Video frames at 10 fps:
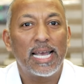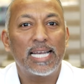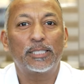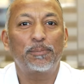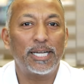
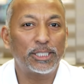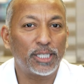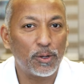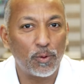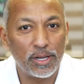
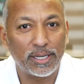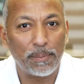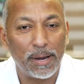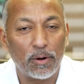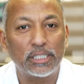especially when you
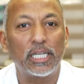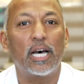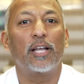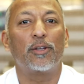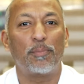compare it to
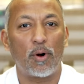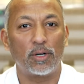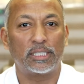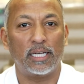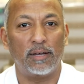other
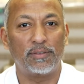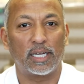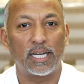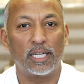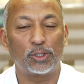parts of the
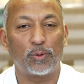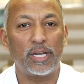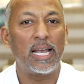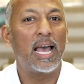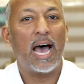country.